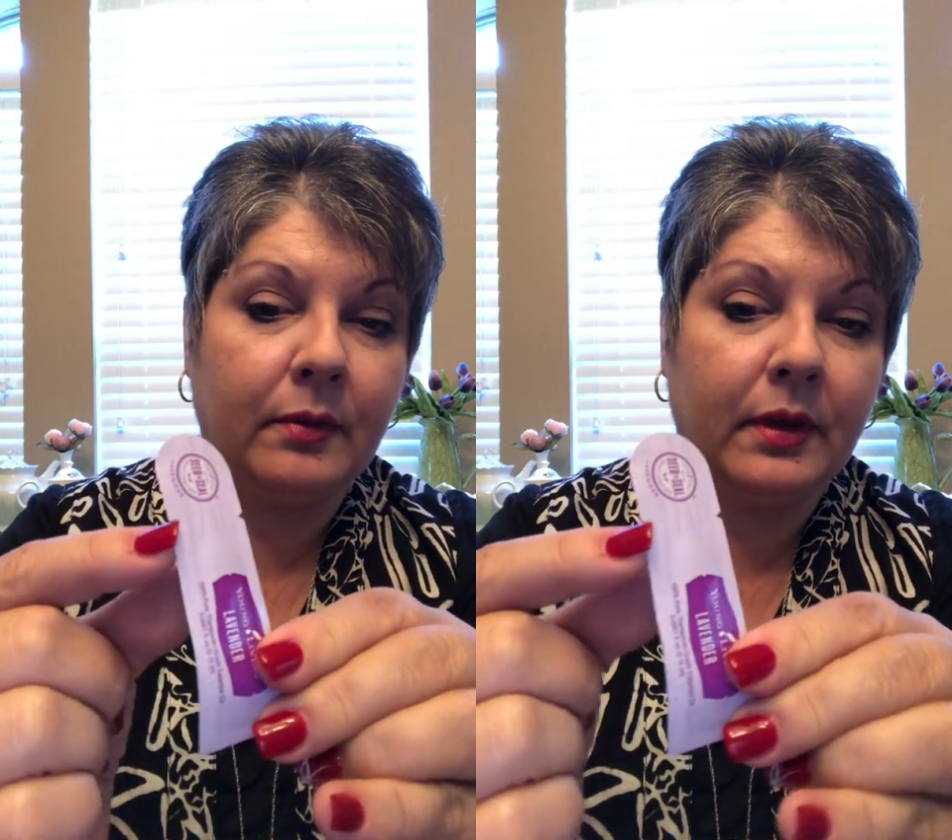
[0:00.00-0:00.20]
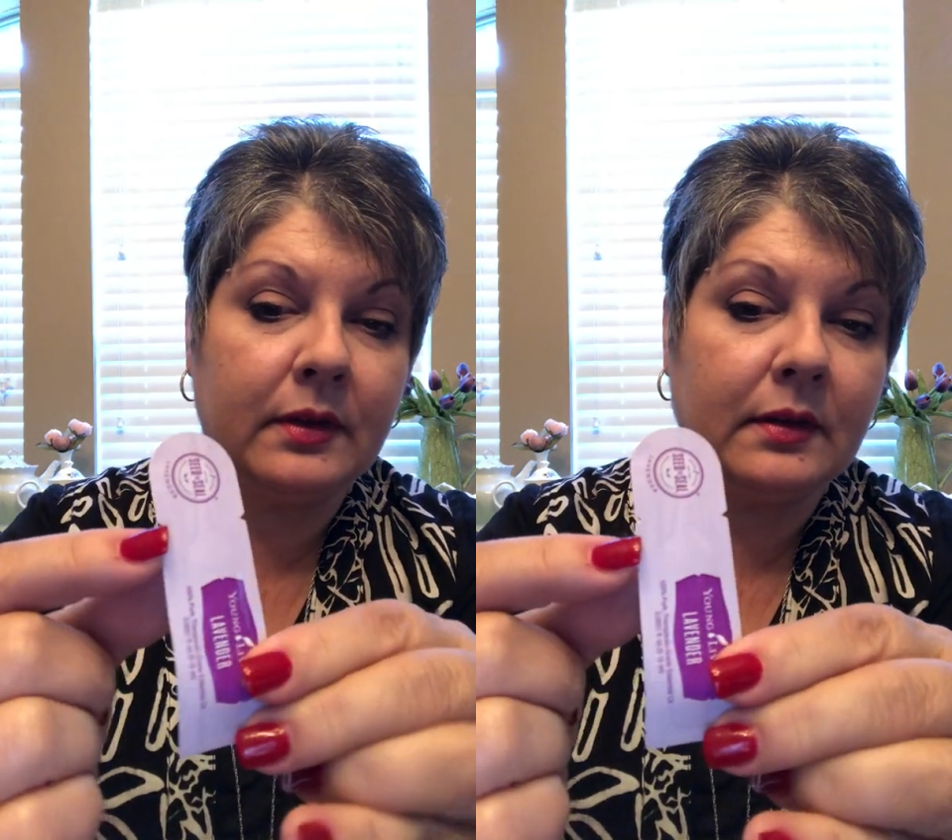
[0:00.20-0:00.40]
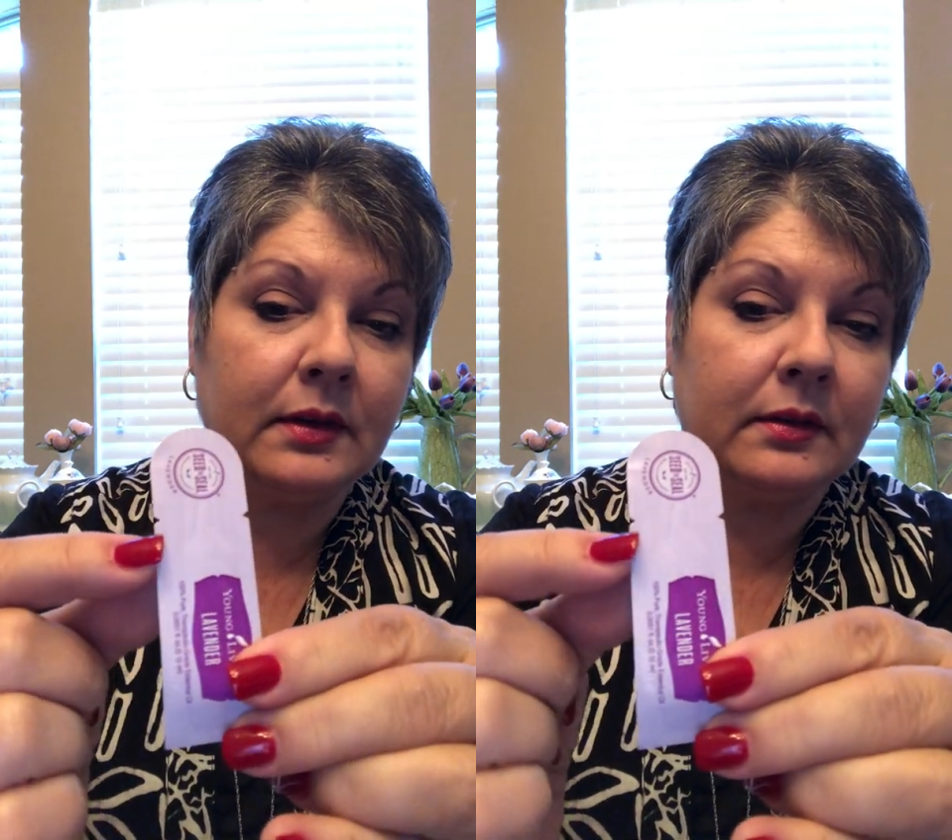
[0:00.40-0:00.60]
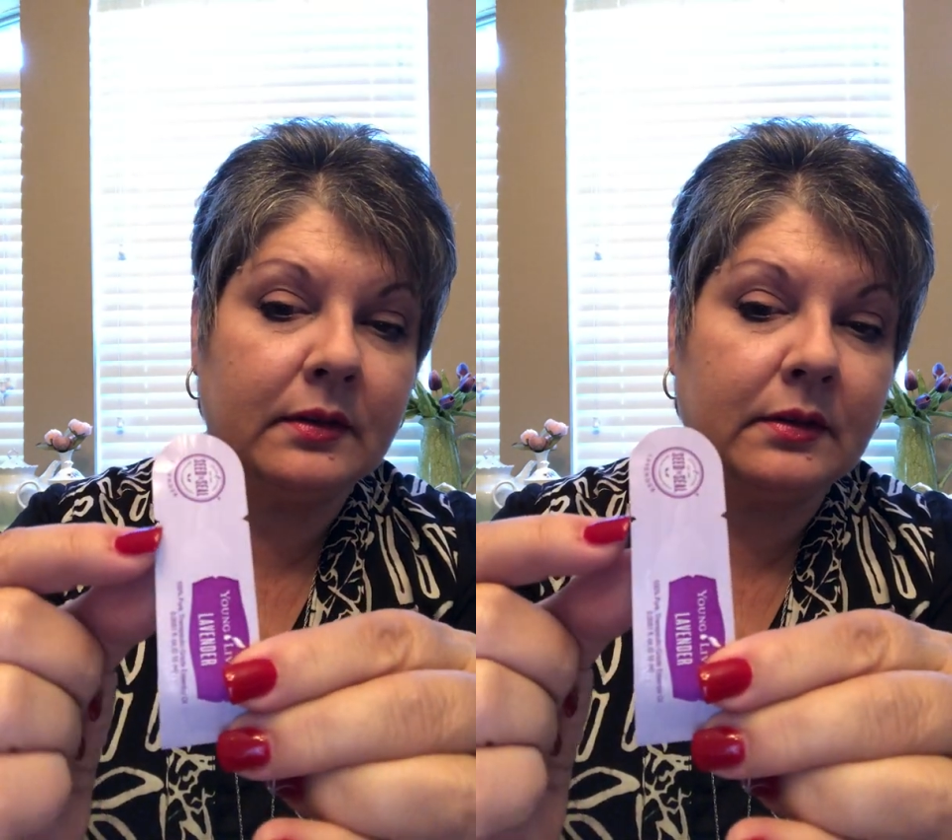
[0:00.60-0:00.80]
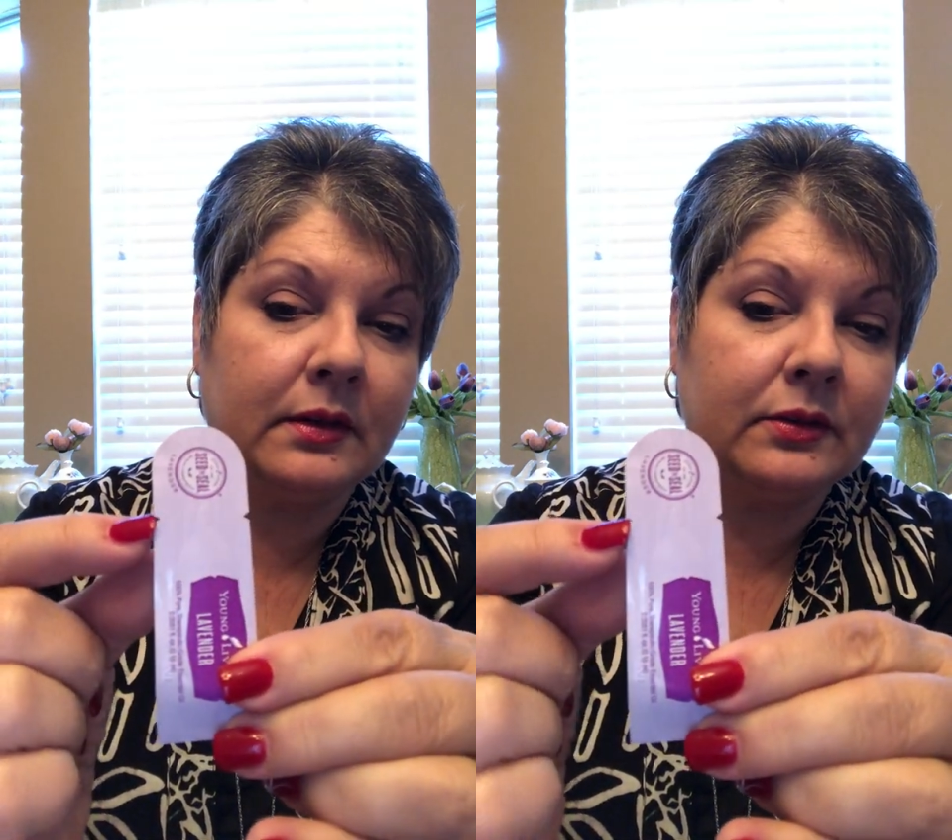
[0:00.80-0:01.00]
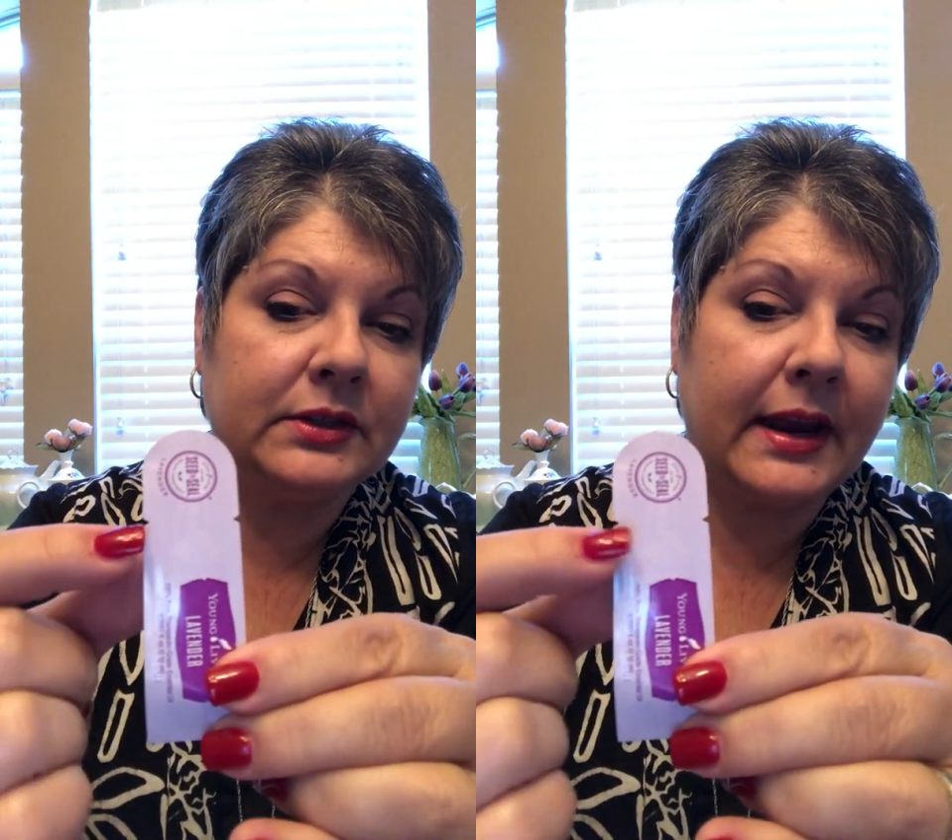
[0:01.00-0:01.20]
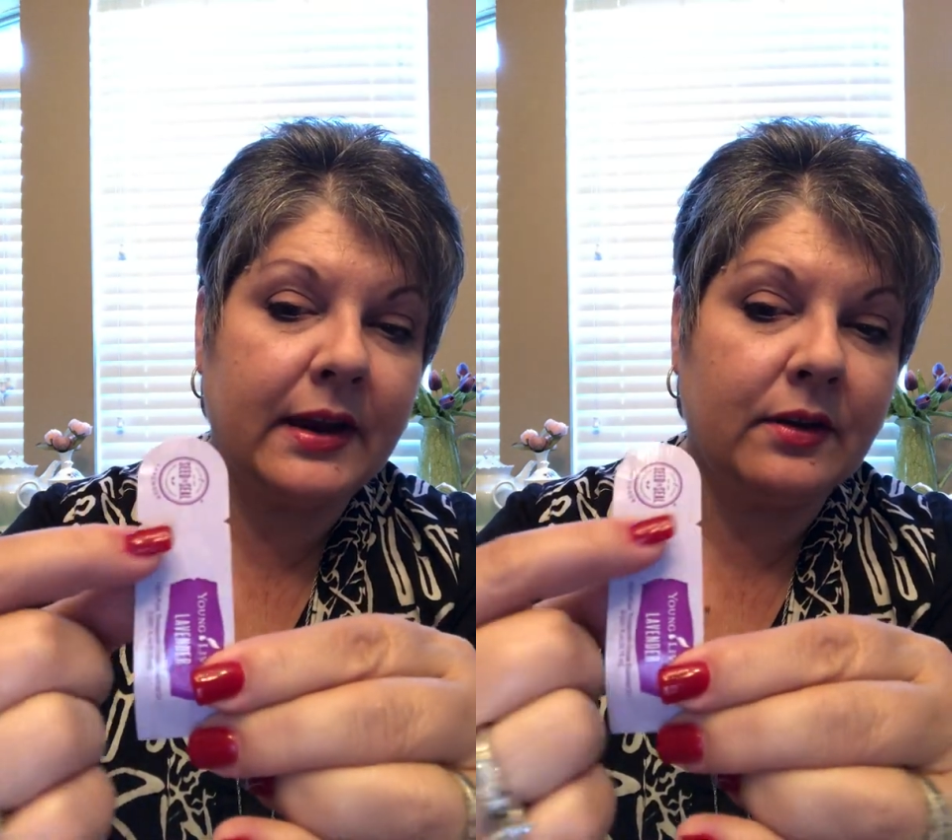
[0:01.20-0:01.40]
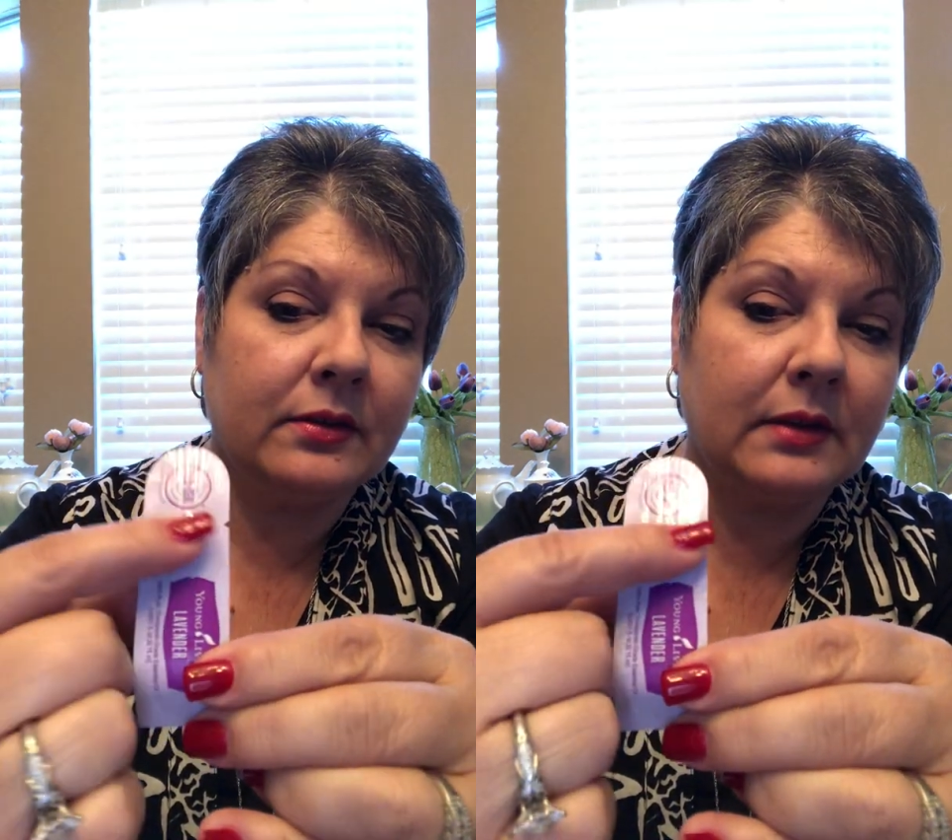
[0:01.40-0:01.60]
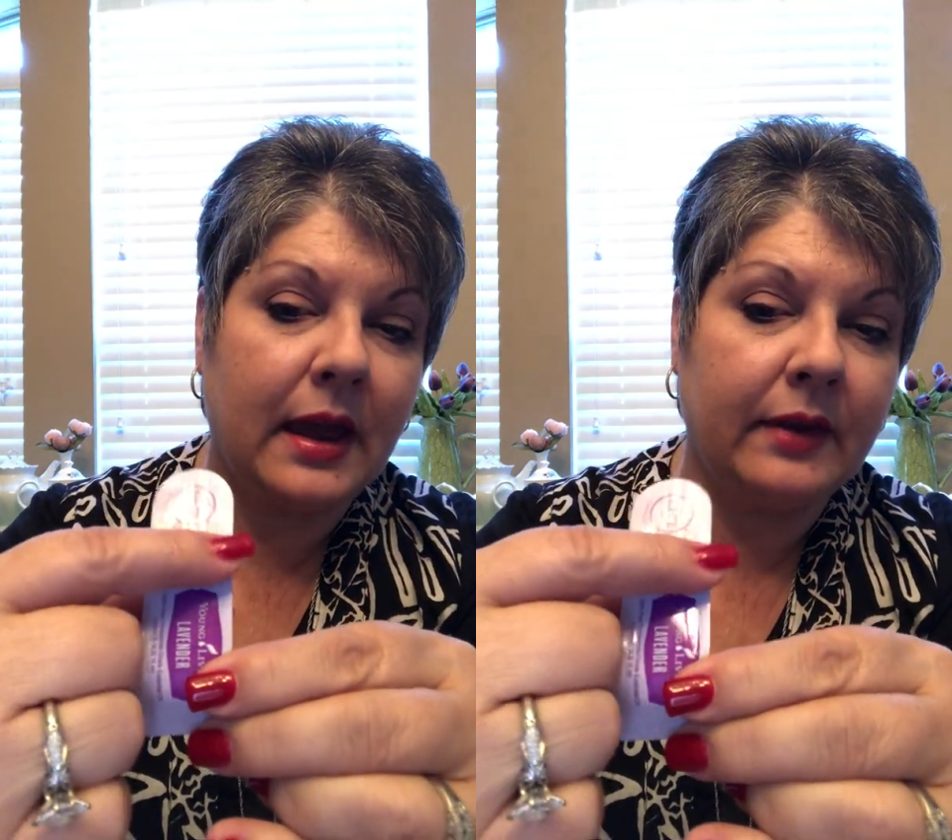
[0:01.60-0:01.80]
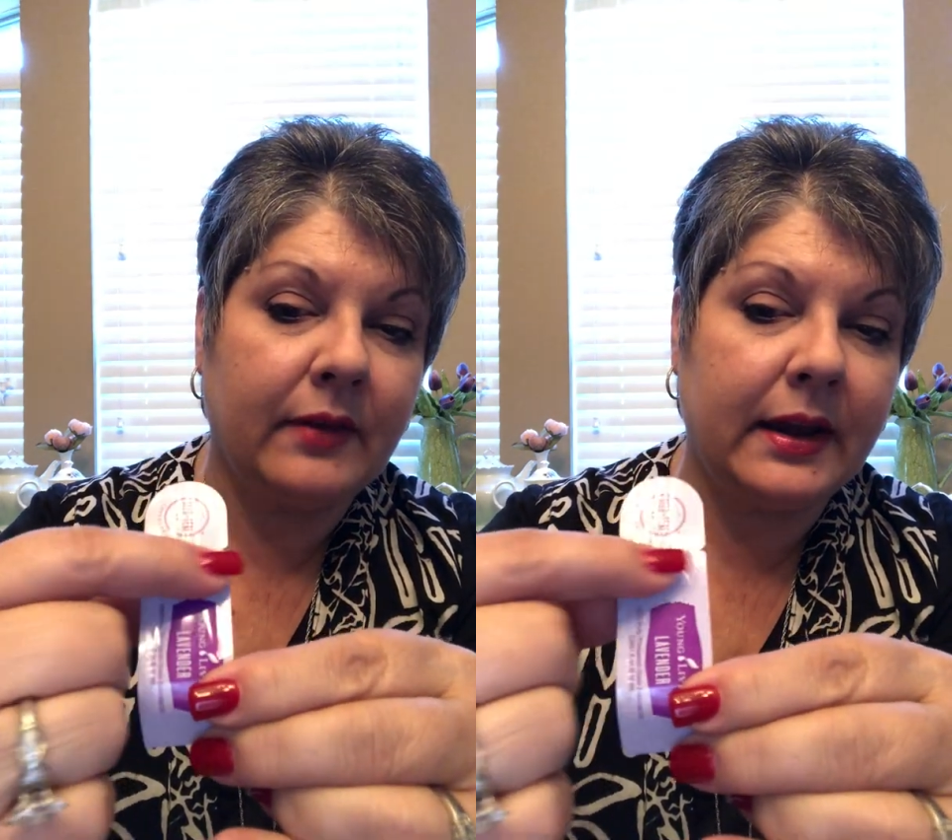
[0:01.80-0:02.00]
the little tear
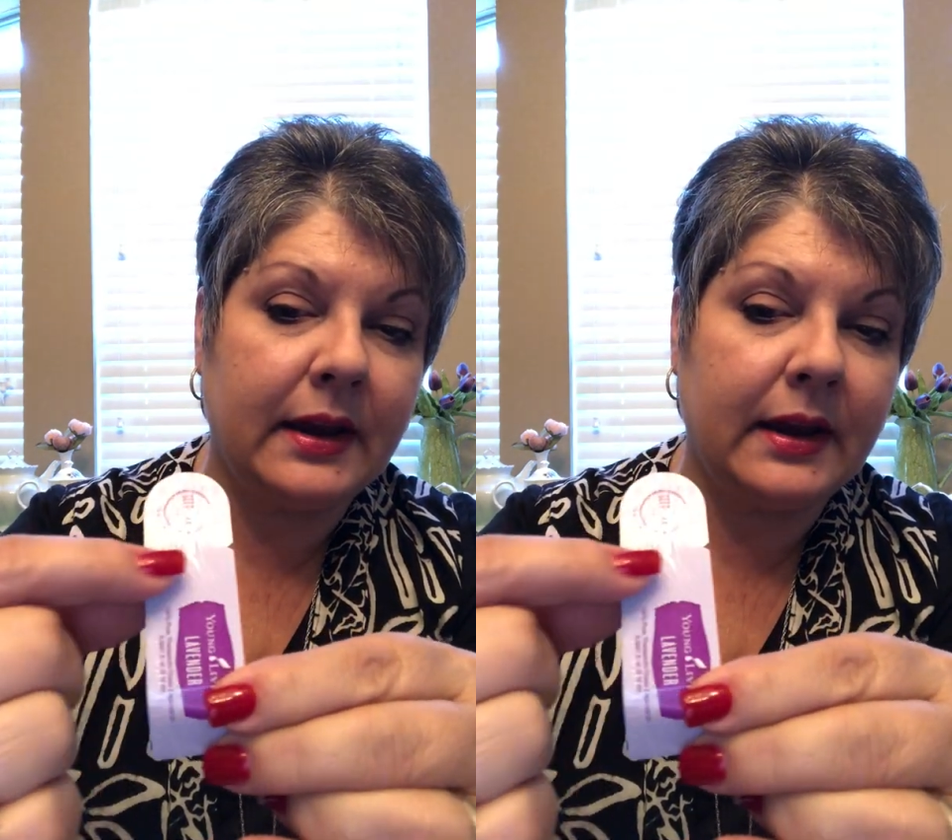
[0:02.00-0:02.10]
line right